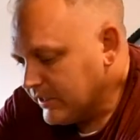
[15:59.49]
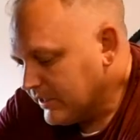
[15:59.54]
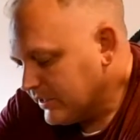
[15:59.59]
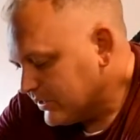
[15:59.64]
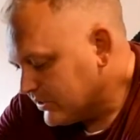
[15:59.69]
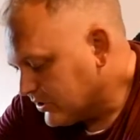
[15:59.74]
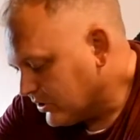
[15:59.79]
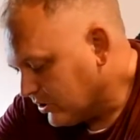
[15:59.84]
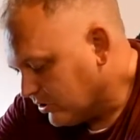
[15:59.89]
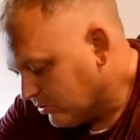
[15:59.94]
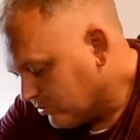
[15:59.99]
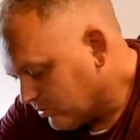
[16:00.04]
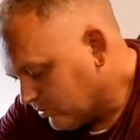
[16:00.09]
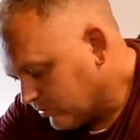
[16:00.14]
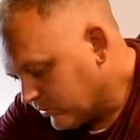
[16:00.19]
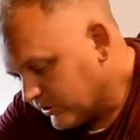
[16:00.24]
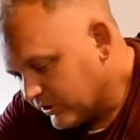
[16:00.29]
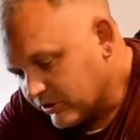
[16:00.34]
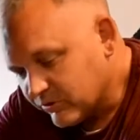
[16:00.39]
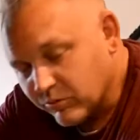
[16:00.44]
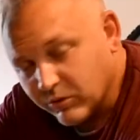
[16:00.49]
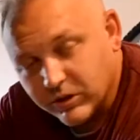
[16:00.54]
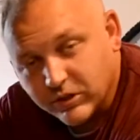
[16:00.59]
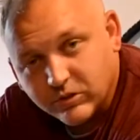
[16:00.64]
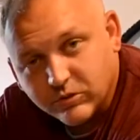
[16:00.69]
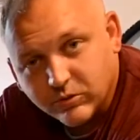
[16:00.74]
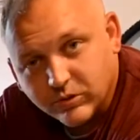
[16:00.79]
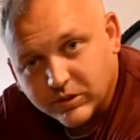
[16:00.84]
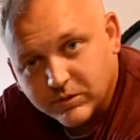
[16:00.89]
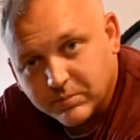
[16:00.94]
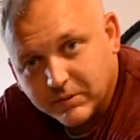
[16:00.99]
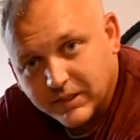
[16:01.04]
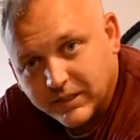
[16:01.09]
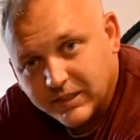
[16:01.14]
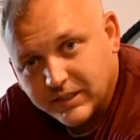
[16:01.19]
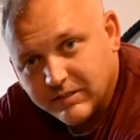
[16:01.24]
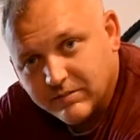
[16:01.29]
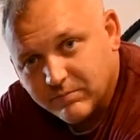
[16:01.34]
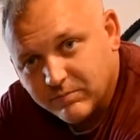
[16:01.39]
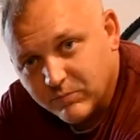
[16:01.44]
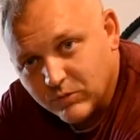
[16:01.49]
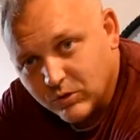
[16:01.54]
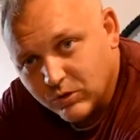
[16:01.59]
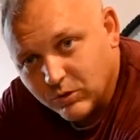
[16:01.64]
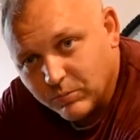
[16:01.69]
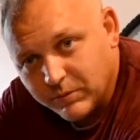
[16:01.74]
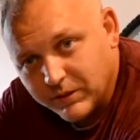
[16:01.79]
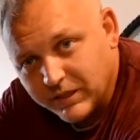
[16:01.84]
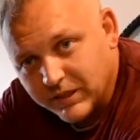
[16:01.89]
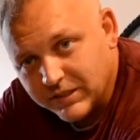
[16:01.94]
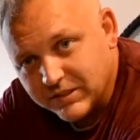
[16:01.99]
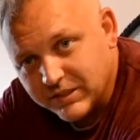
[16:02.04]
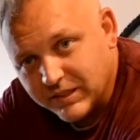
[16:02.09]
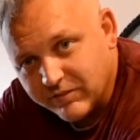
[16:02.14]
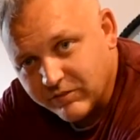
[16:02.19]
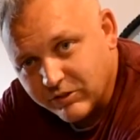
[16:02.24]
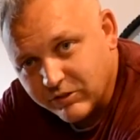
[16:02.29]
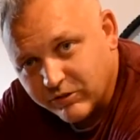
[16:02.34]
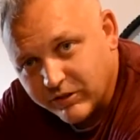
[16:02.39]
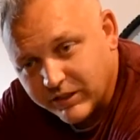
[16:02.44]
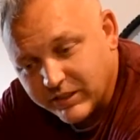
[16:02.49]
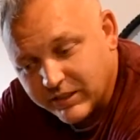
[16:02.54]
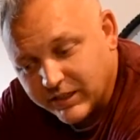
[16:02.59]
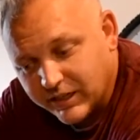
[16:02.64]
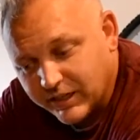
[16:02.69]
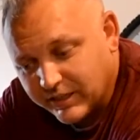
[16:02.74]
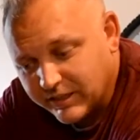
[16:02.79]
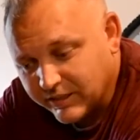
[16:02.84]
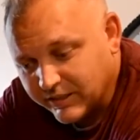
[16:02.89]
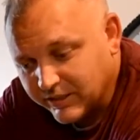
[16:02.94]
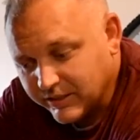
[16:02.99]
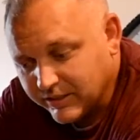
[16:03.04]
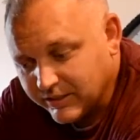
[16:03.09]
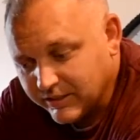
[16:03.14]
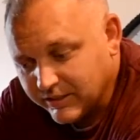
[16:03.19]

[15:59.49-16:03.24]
So we just wanted to explain it. Hope you guys are having a great day, and